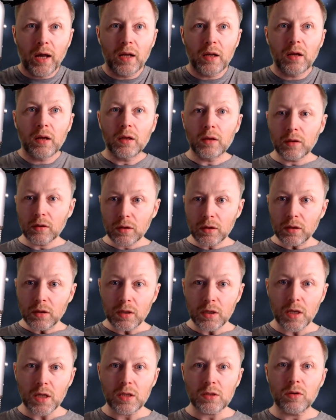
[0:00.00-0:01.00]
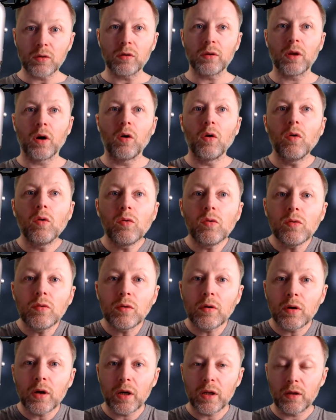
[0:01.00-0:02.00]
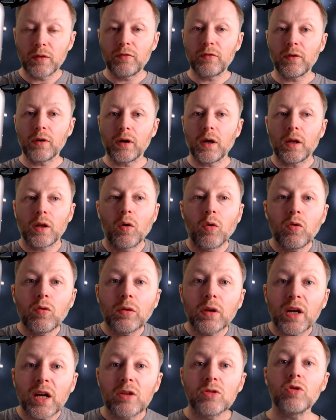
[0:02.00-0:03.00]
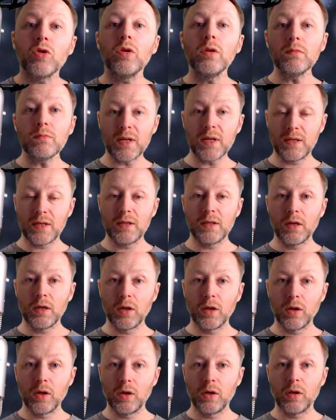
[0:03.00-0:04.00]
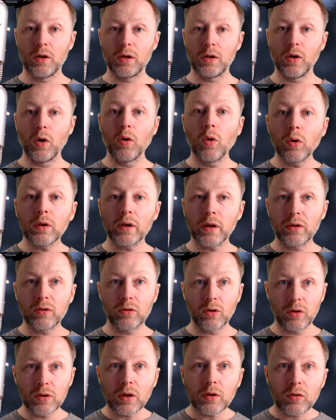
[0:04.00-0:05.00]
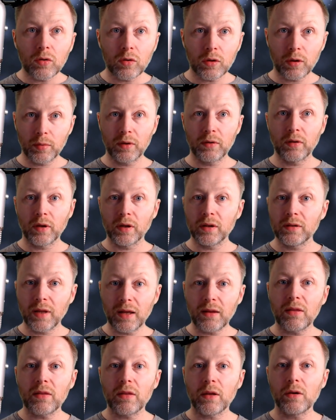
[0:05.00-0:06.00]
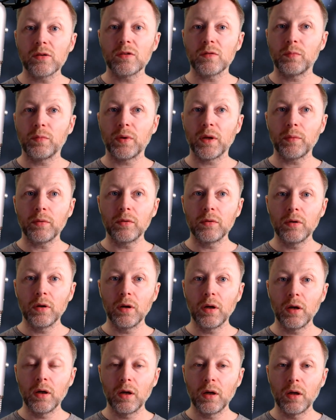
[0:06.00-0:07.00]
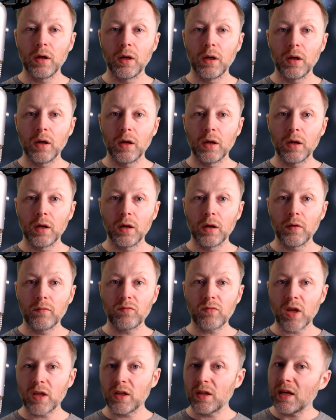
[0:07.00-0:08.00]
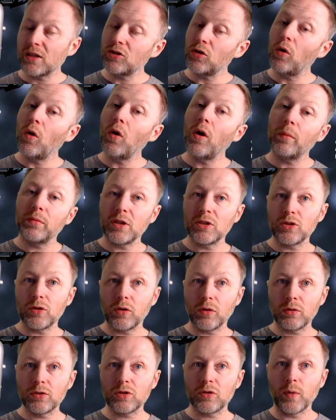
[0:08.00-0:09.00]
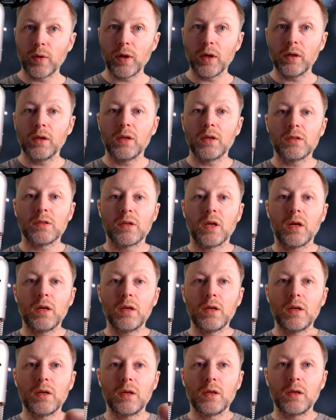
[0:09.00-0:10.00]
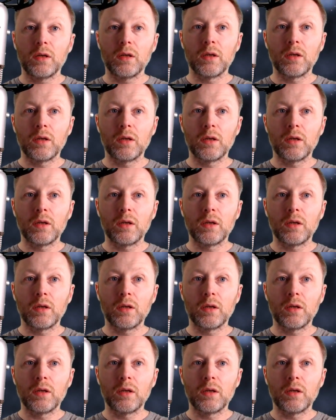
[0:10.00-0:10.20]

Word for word: And he, he got the whole of the, the whole of the tune, man. The whole of the tune, you're talking about like ten thousand people. He takes it up to George Square, he's like,